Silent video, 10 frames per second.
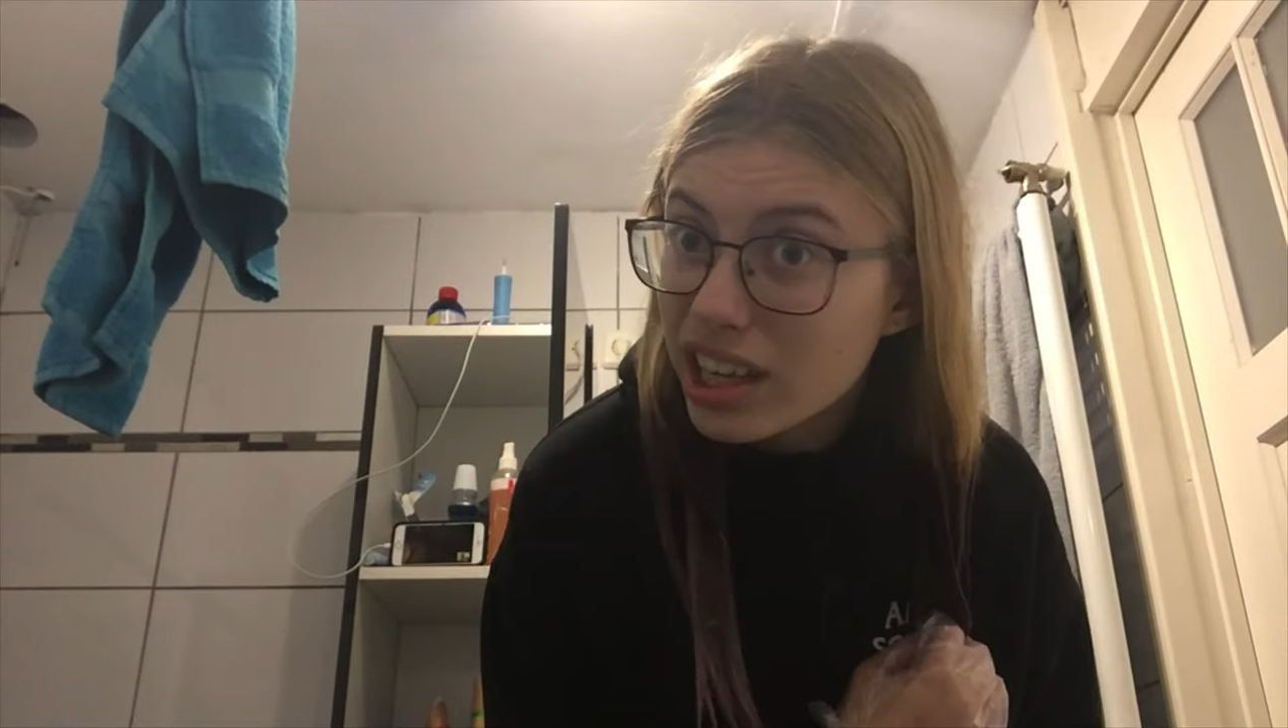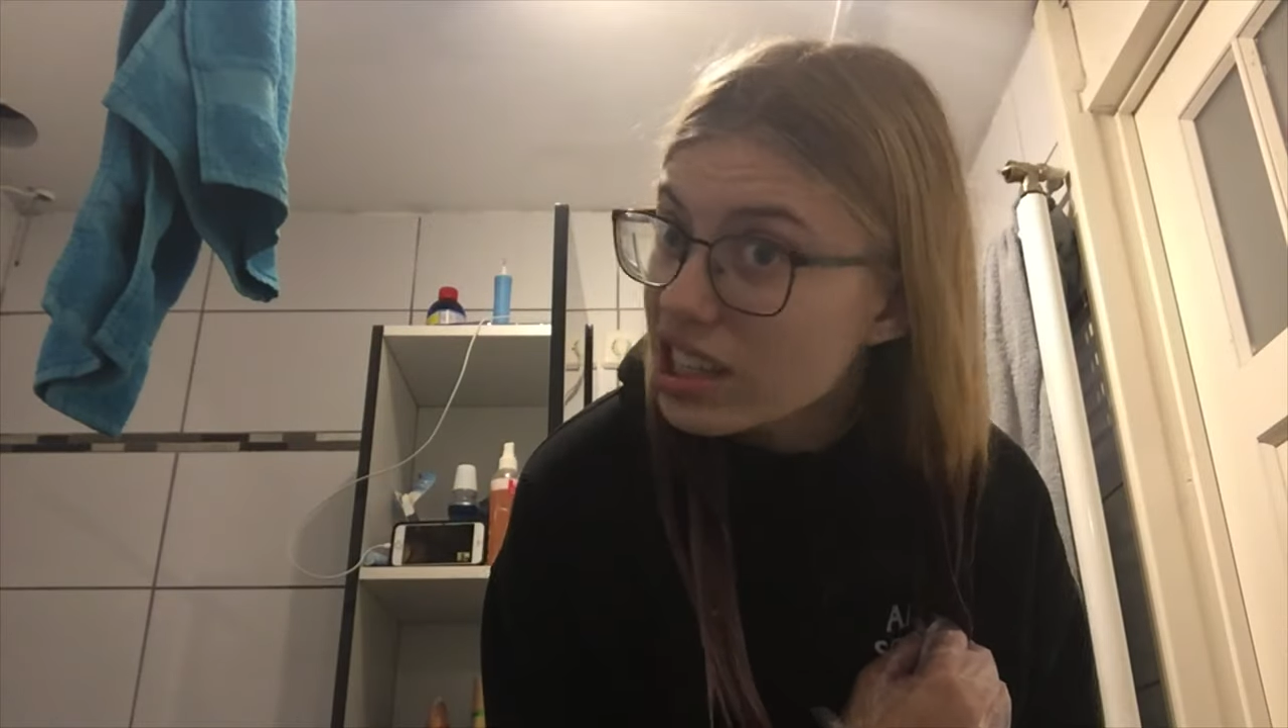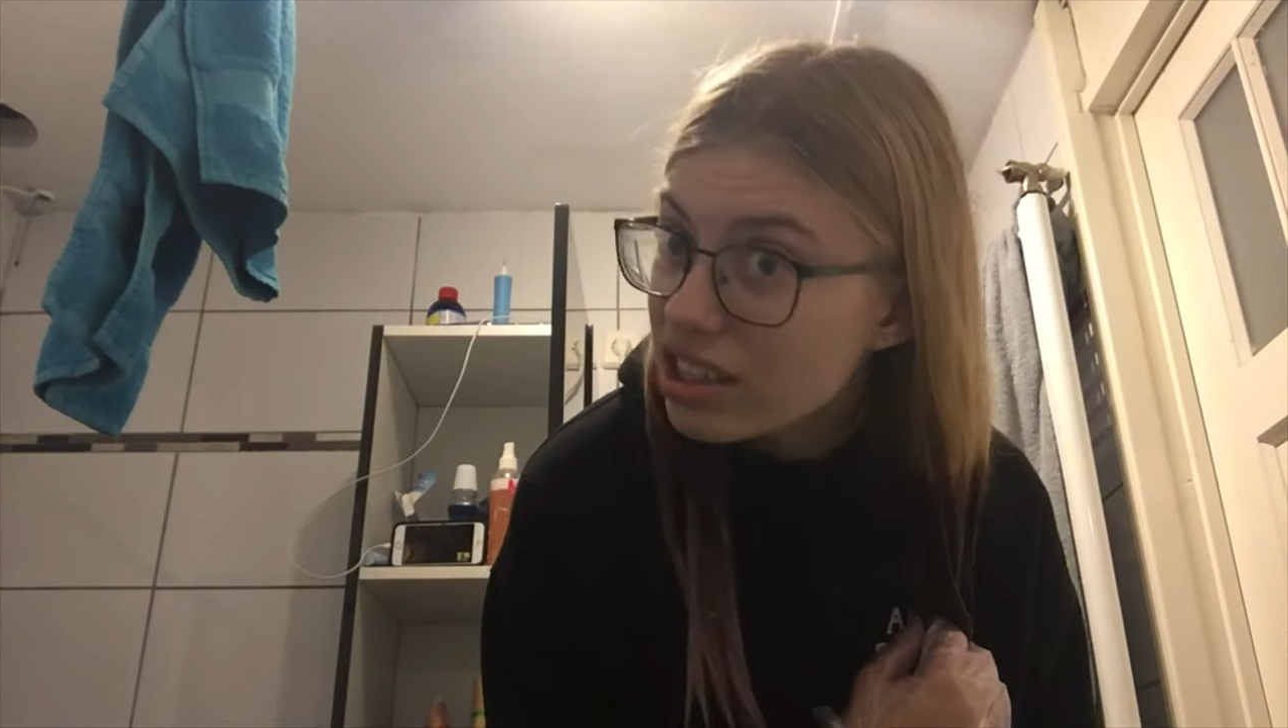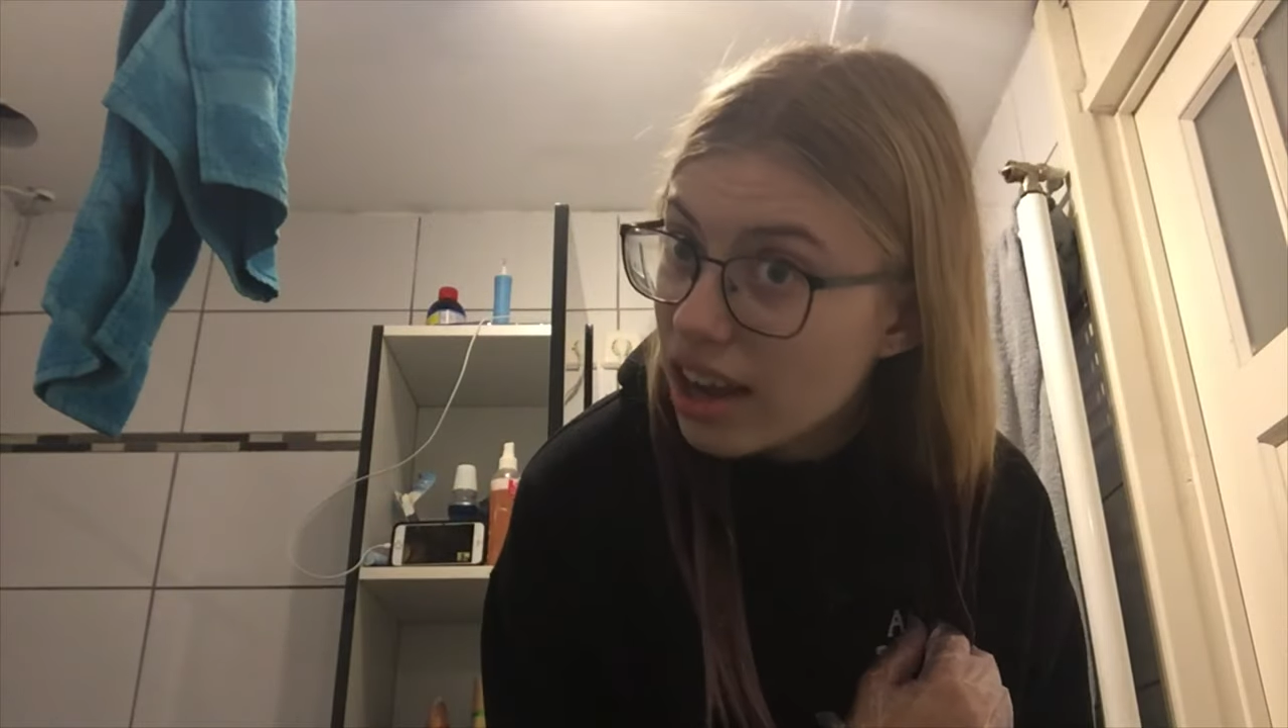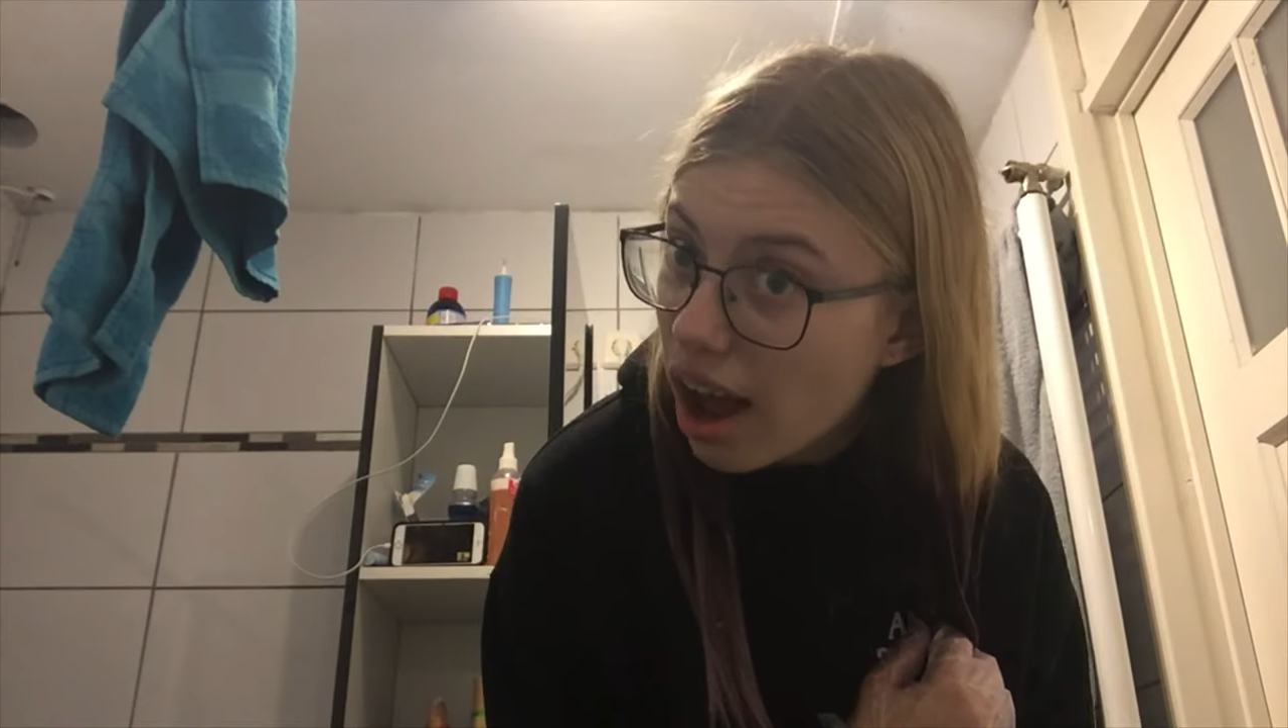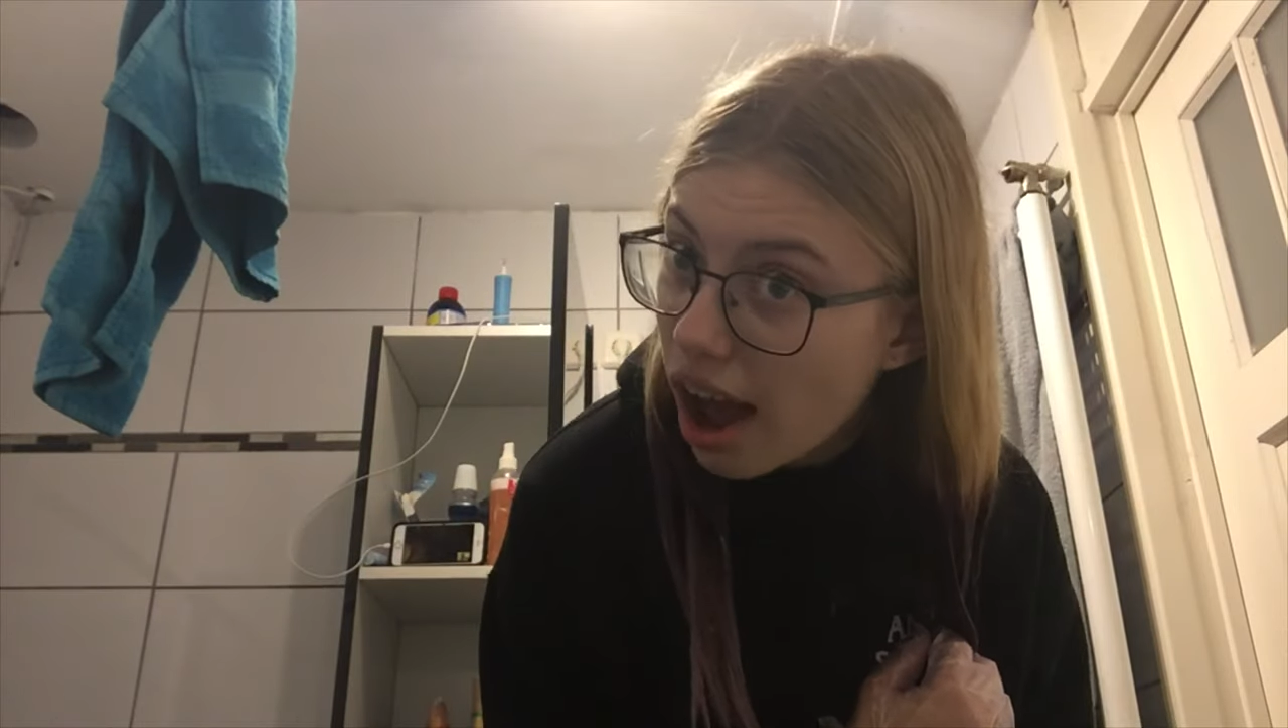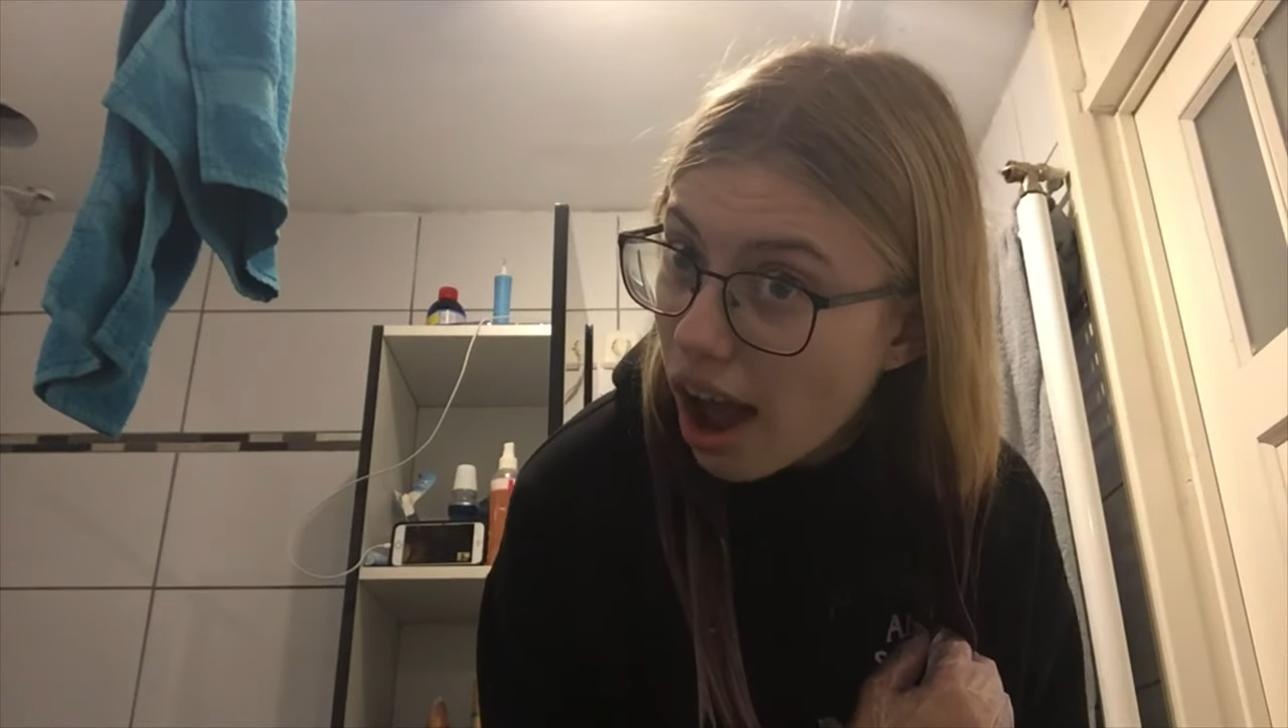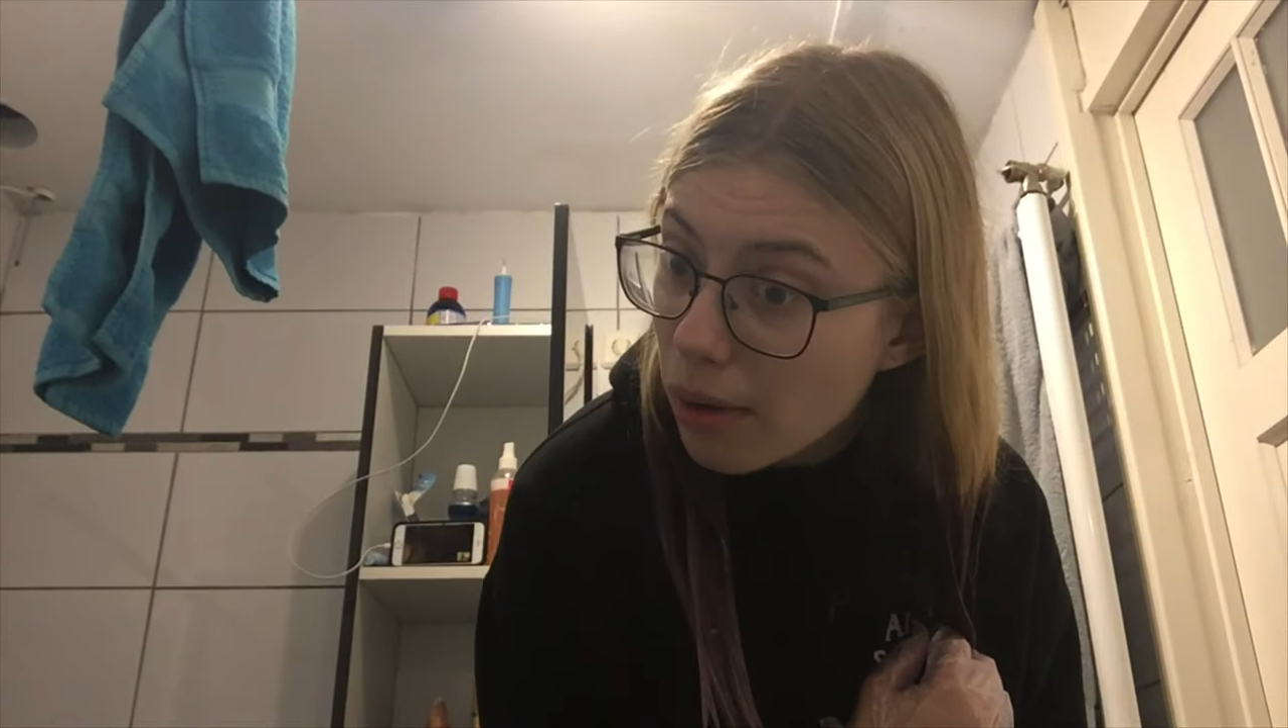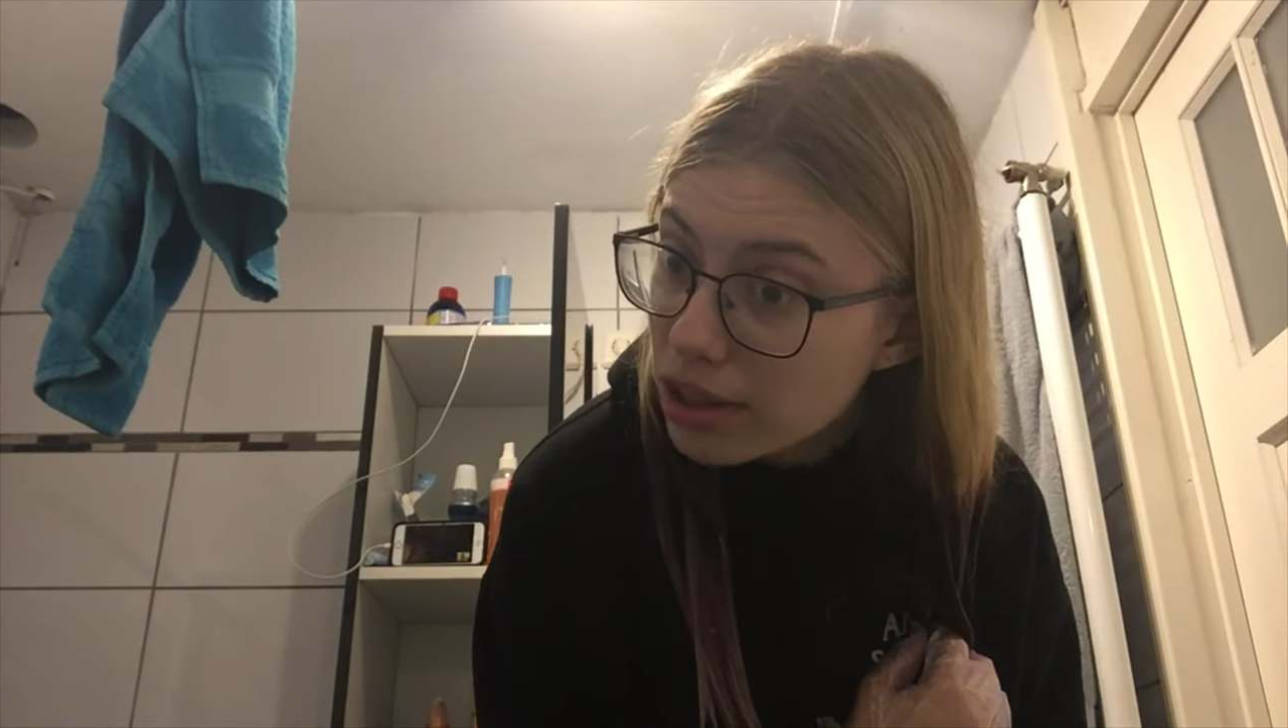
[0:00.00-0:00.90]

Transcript: that's not how